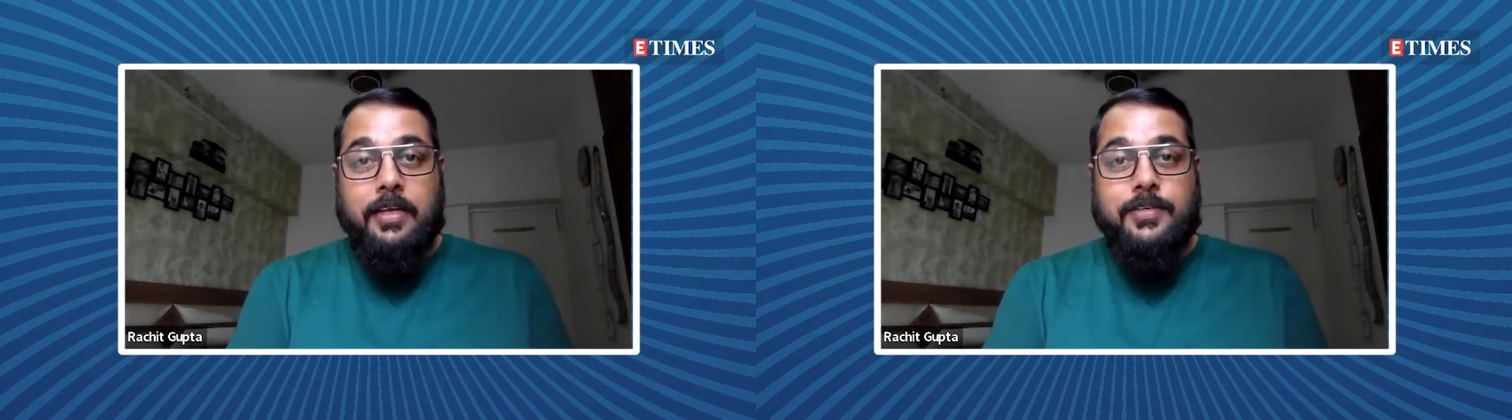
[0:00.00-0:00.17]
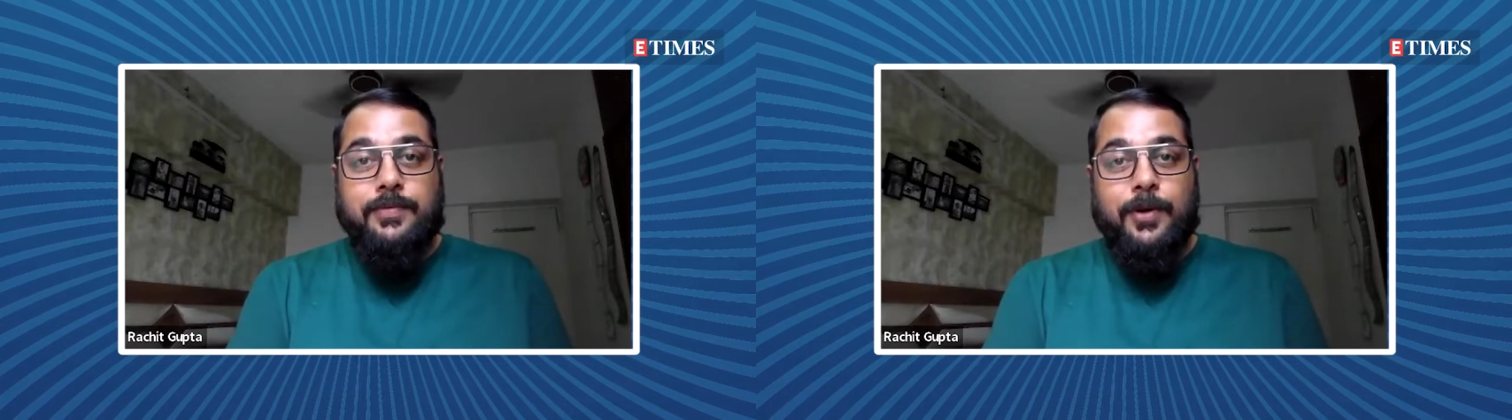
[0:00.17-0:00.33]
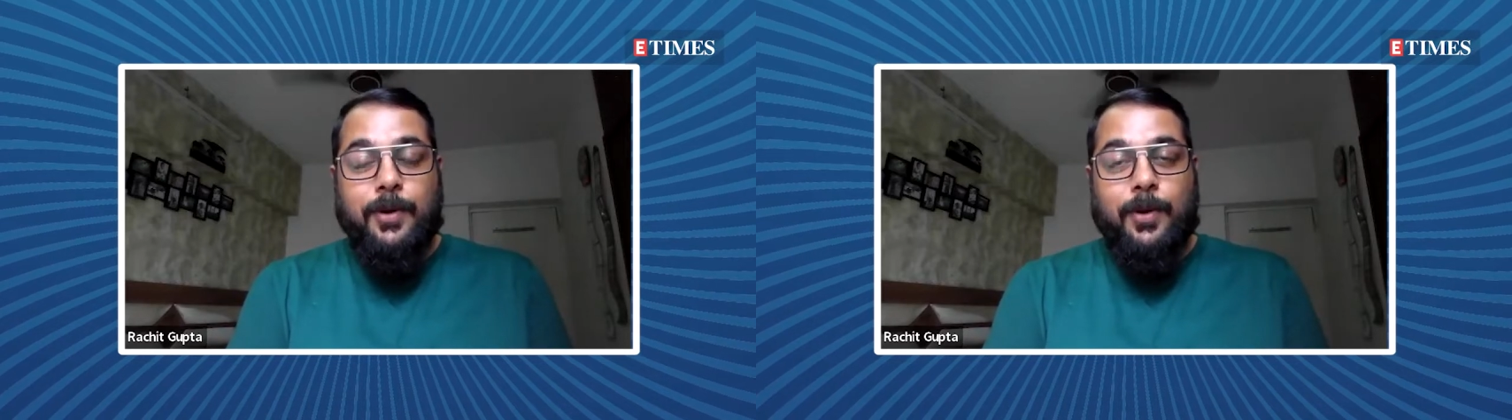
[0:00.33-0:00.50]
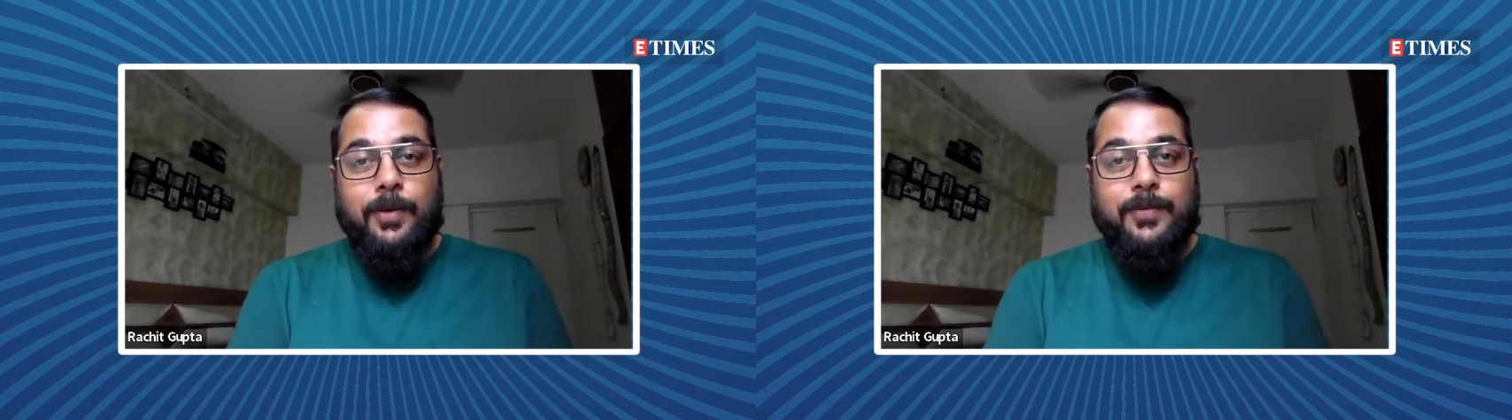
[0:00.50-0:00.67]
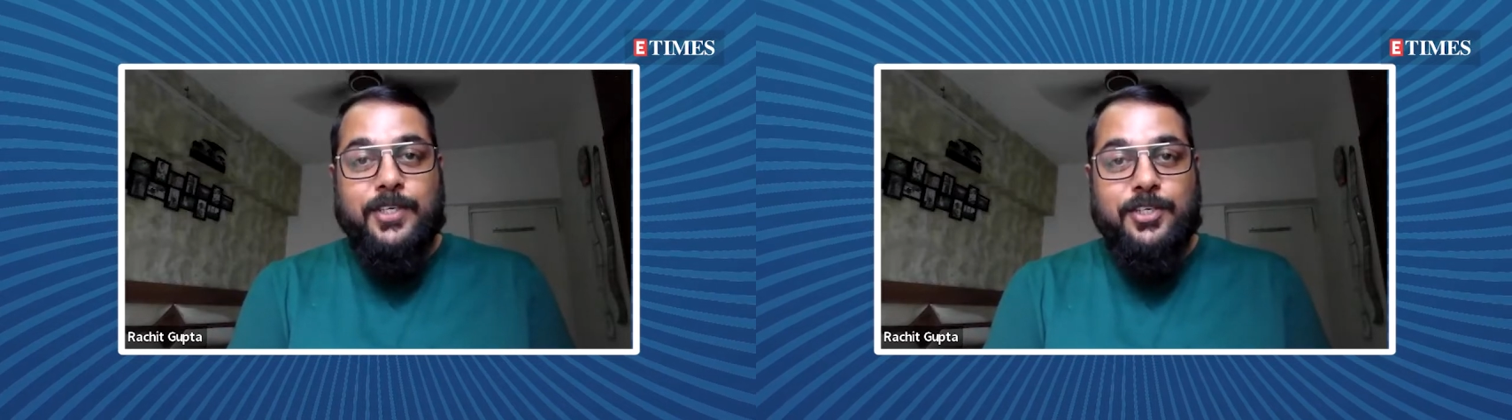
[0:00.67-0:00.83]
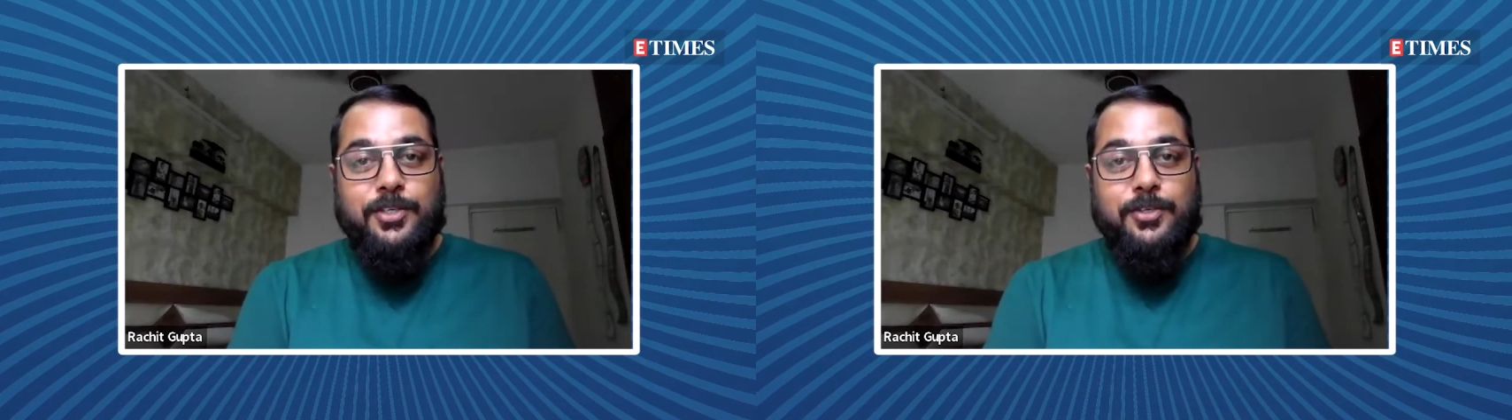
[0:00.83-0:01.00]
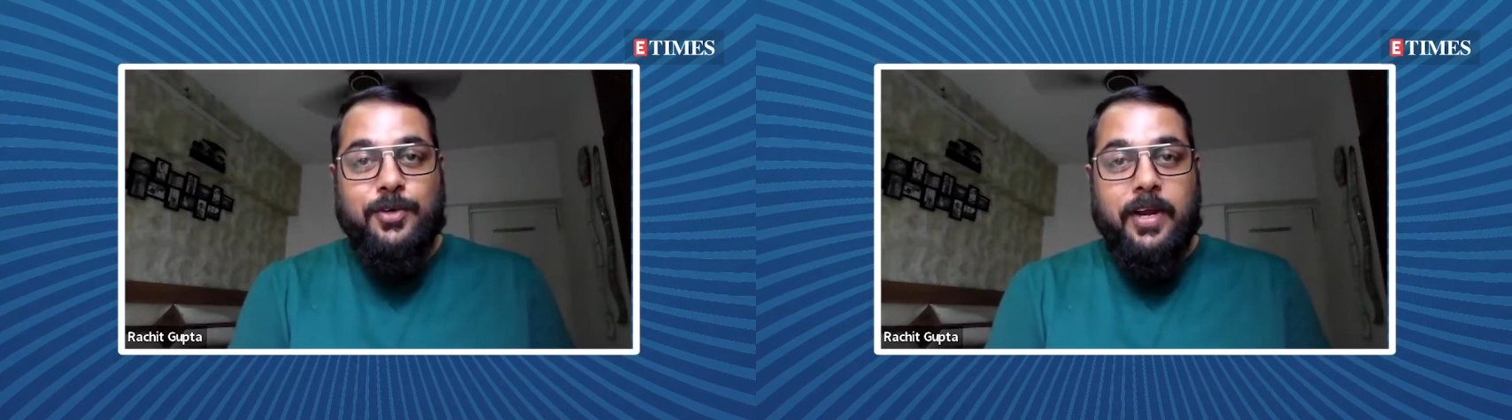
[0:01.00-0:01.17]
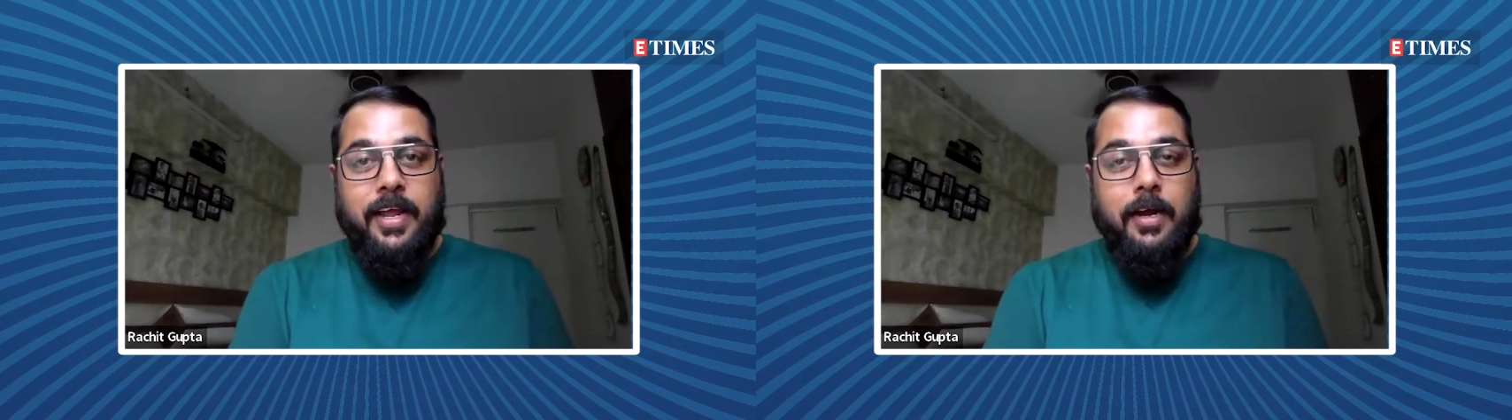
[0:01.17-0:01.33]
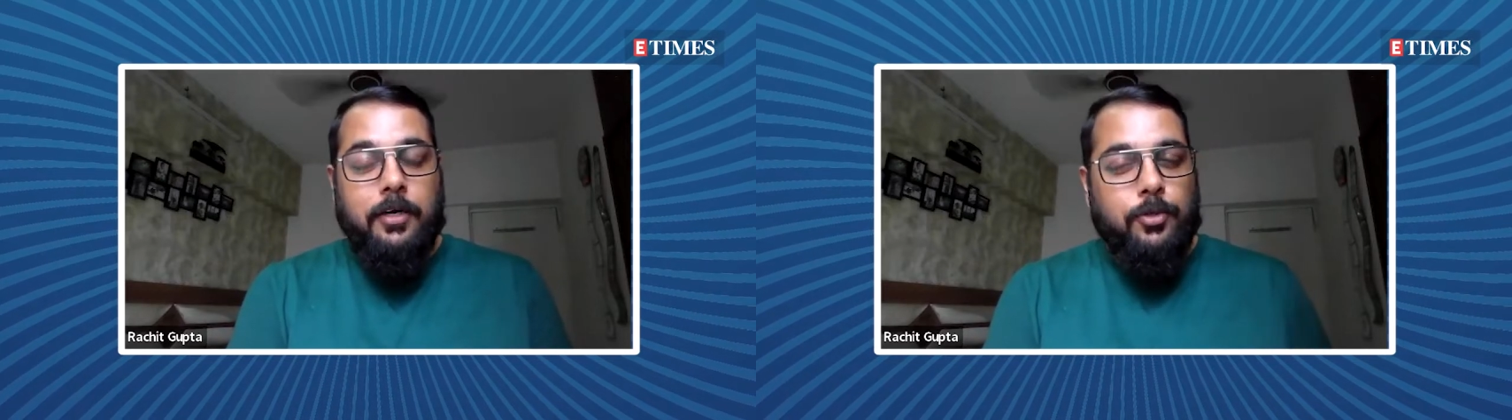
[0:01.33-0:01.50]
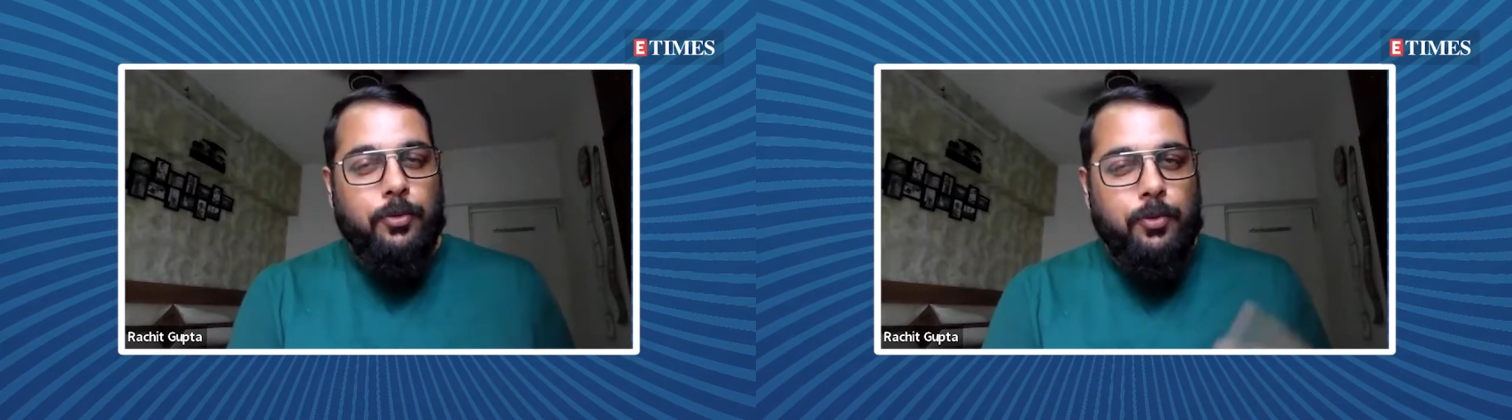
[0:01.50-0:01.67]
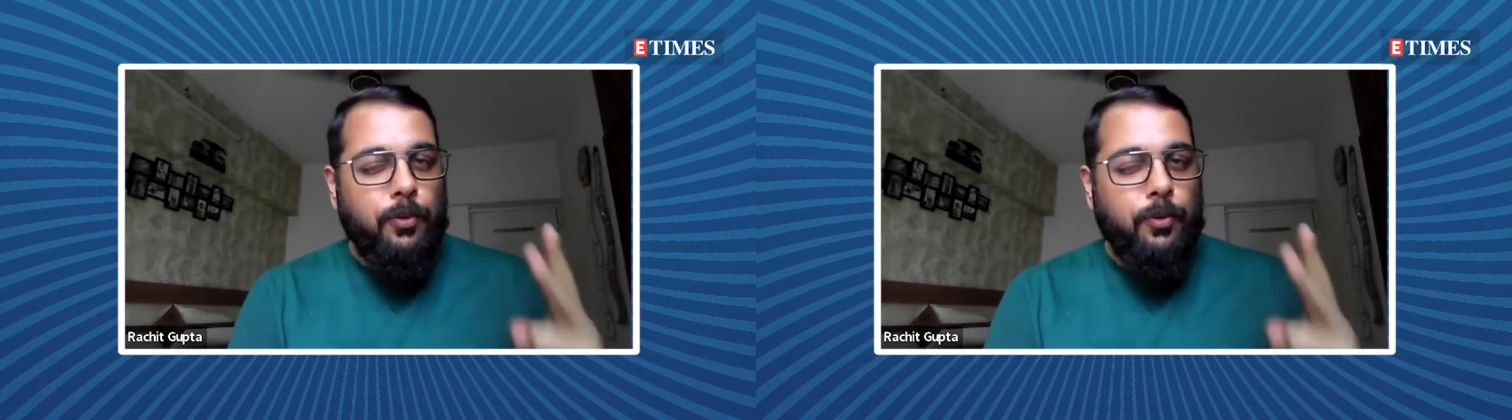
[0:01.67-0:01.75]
us for a conversation today are two